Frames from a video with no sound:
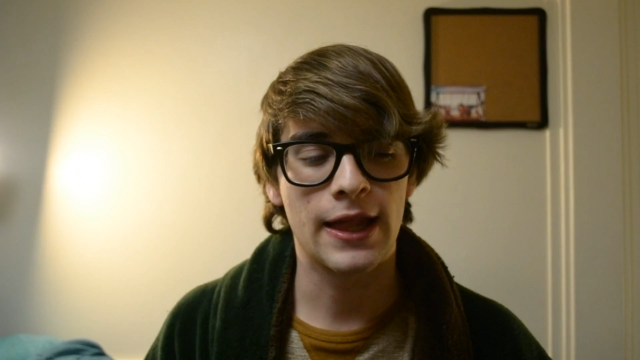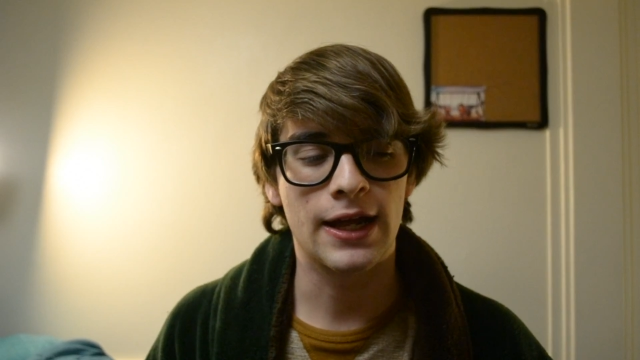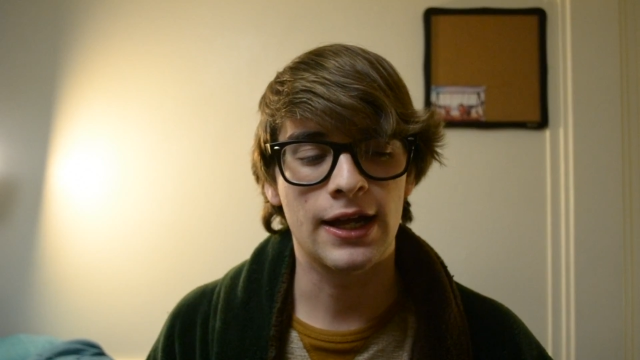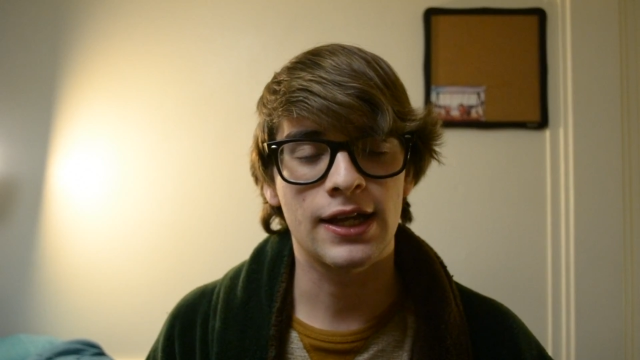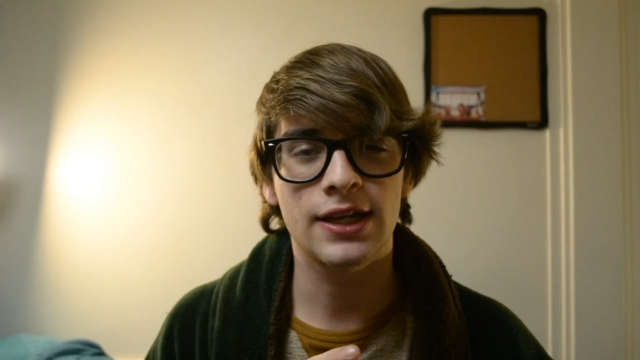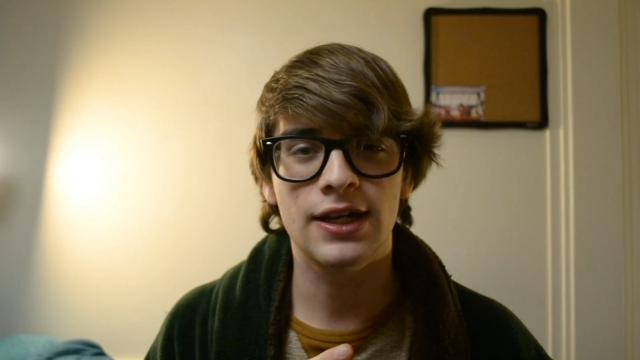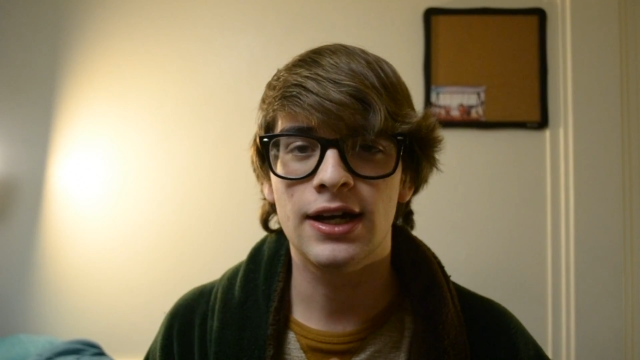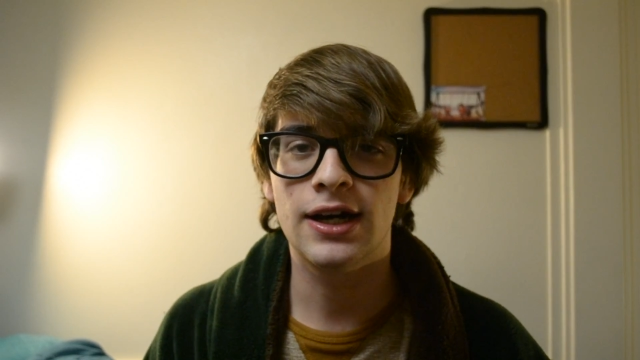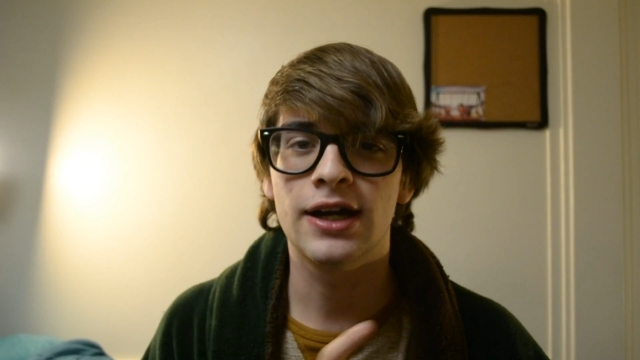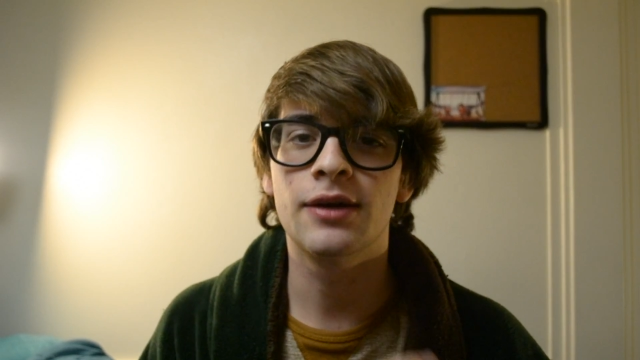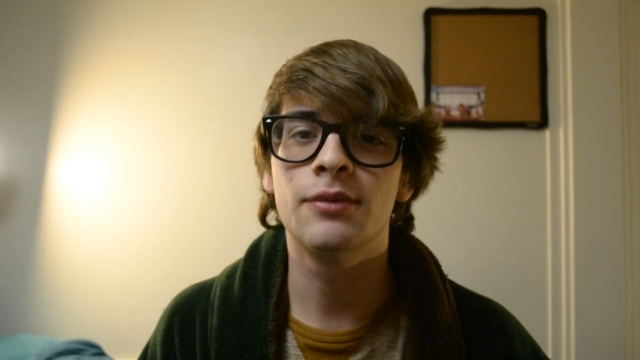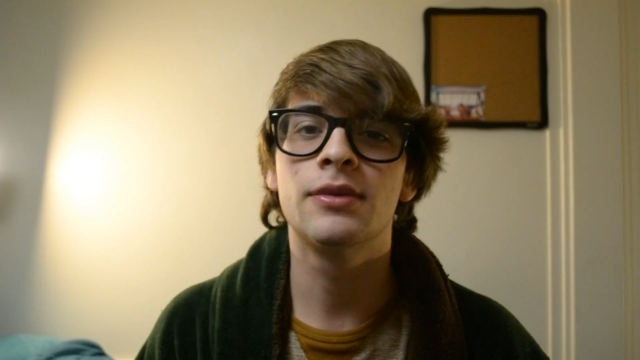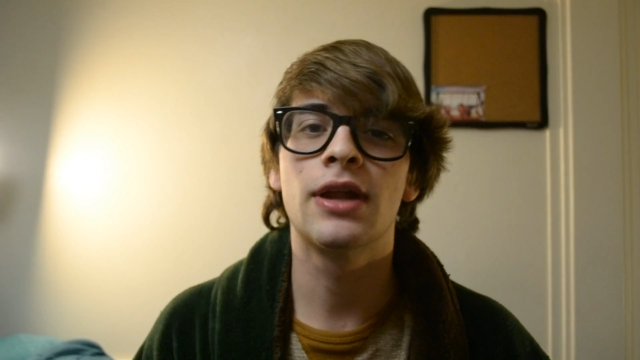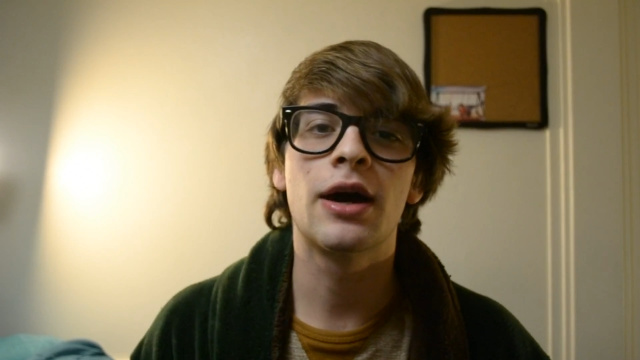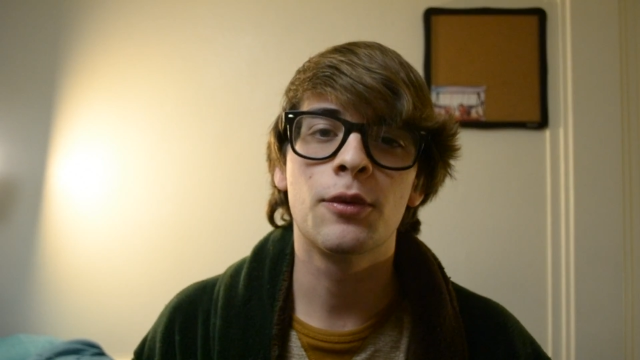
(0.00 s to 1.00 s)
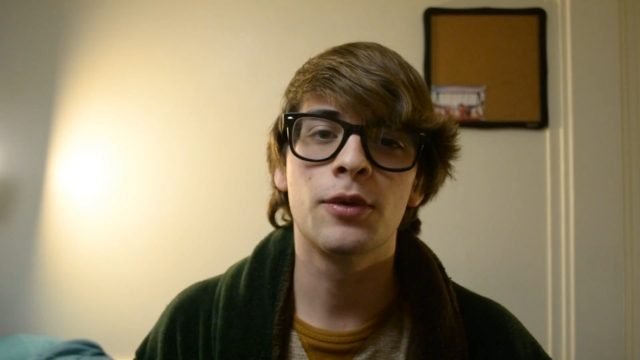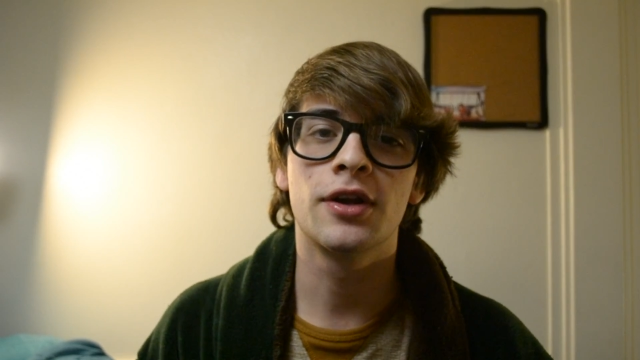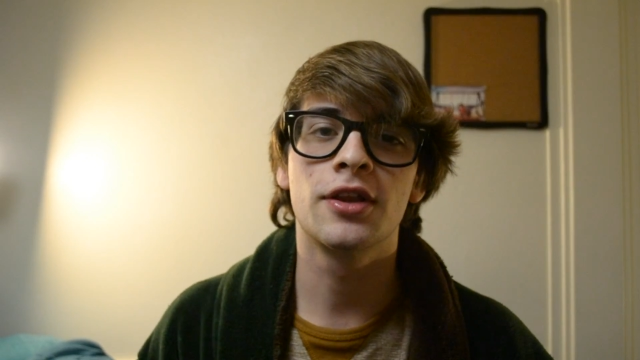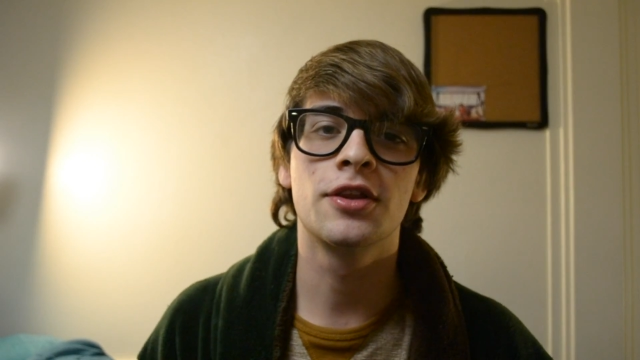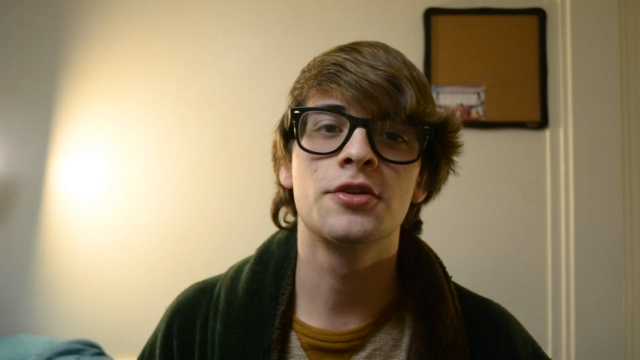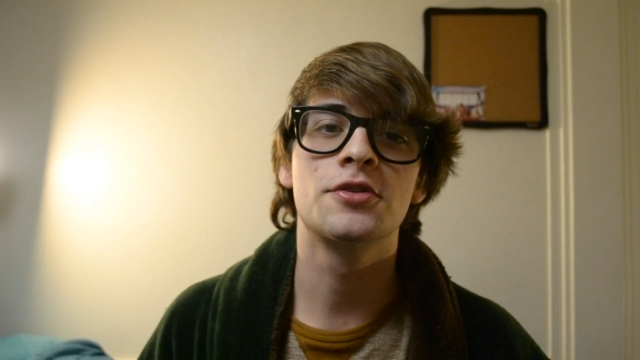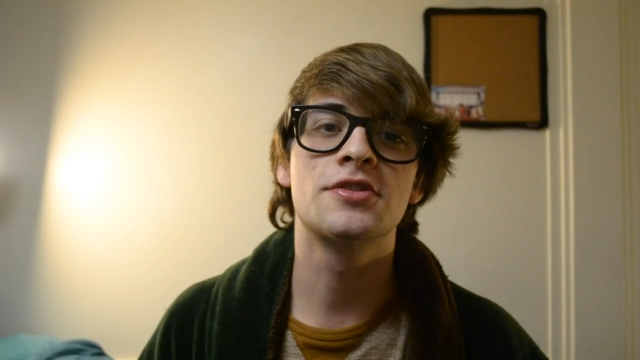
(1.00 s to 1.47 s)
I'm not one
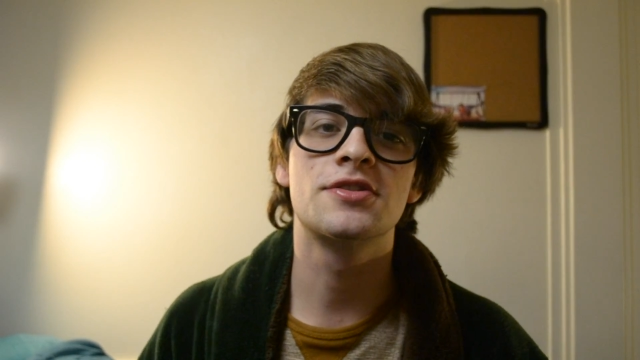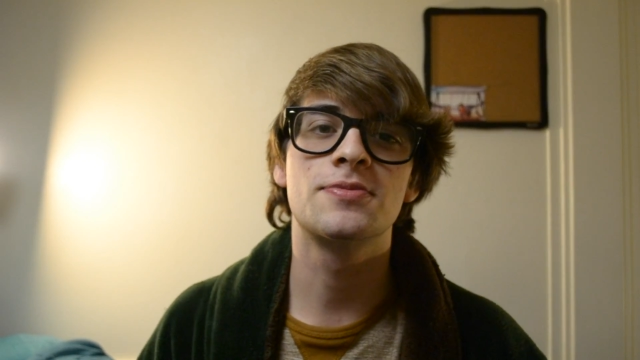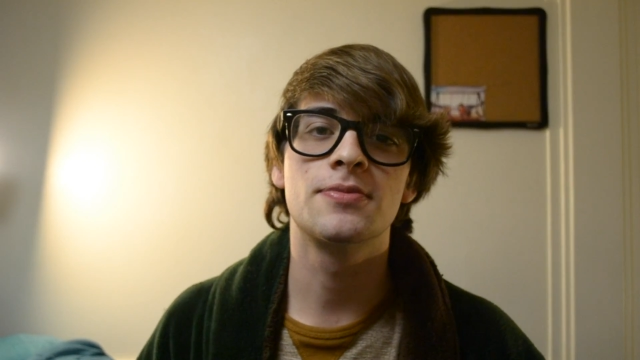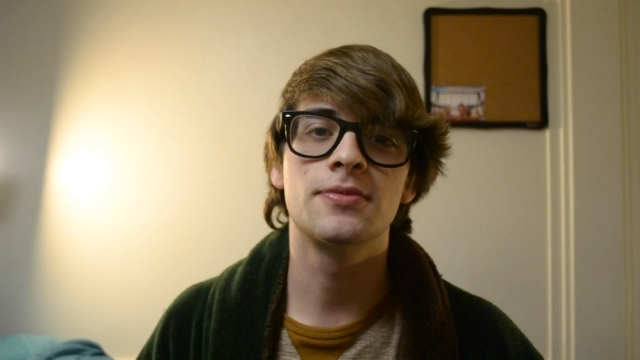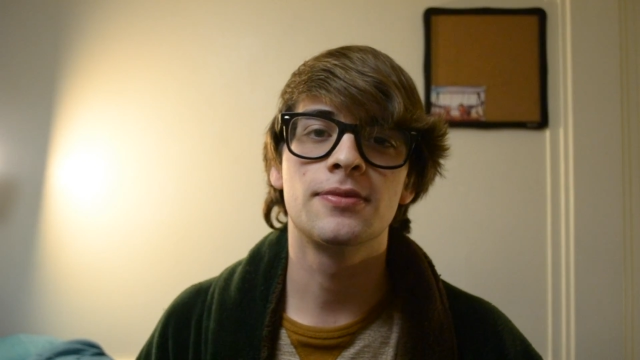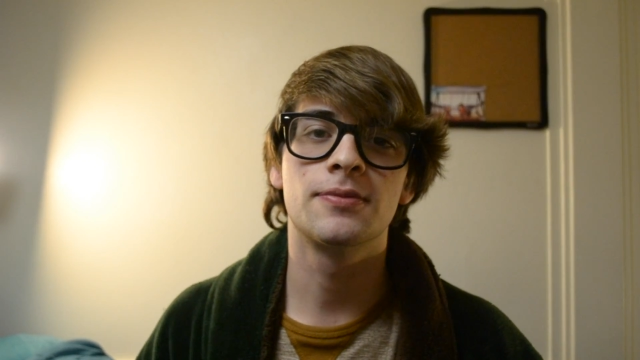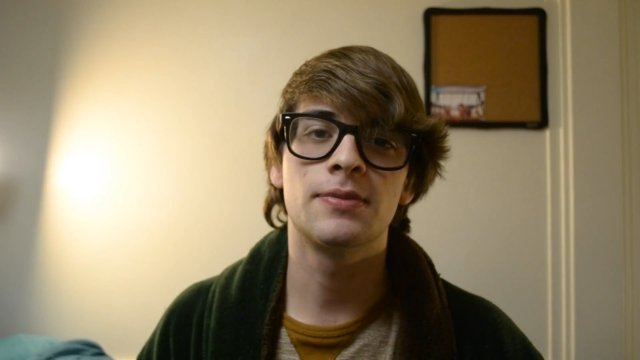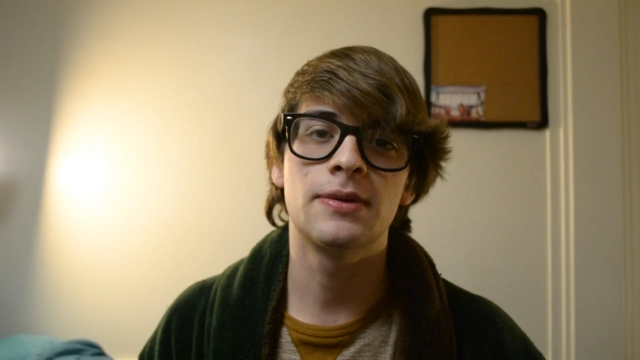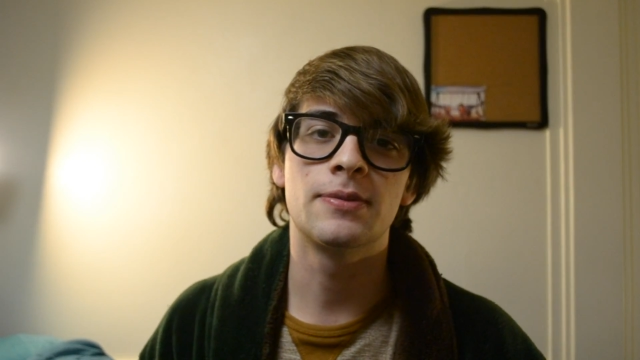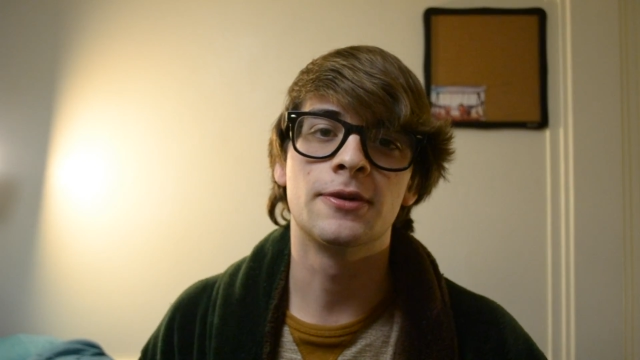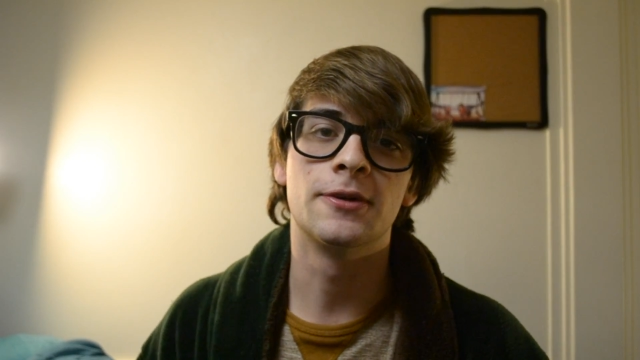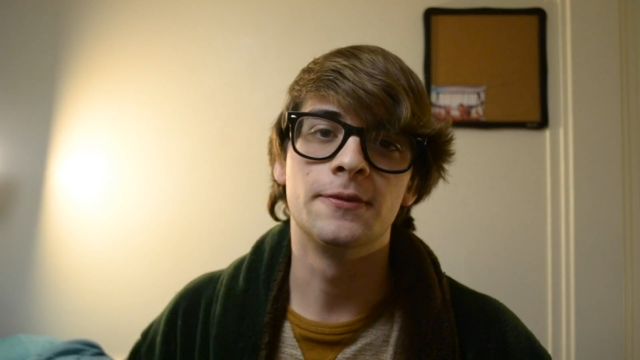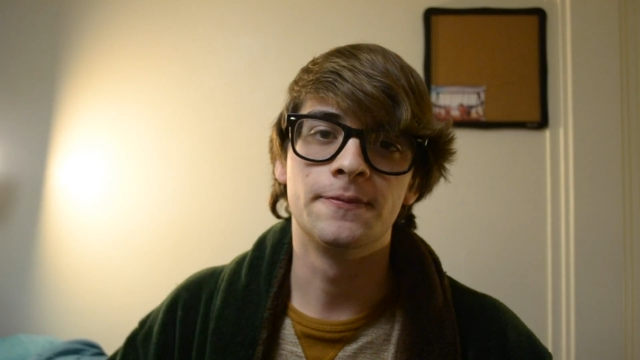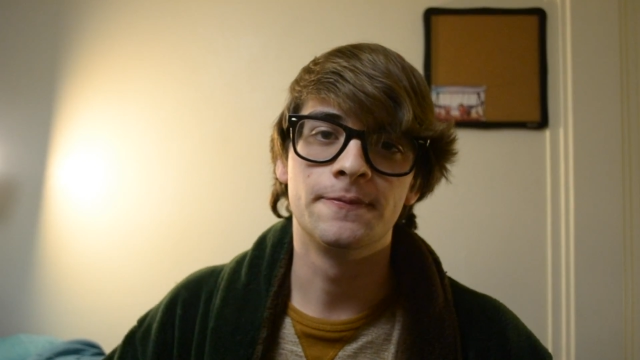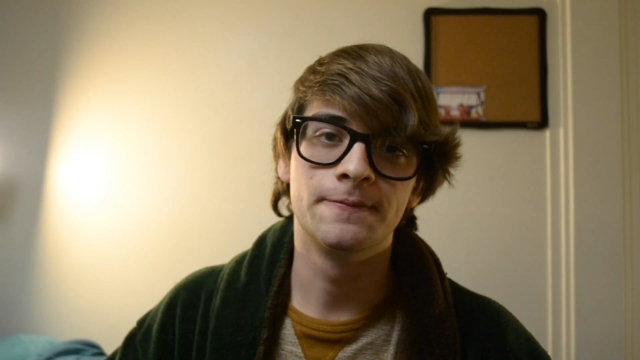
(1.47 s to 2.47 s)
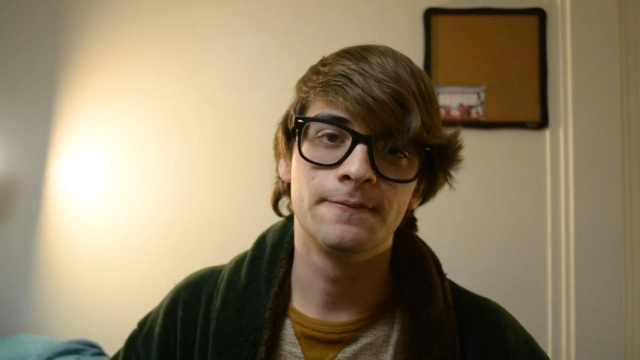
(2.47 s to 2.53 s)
of those people.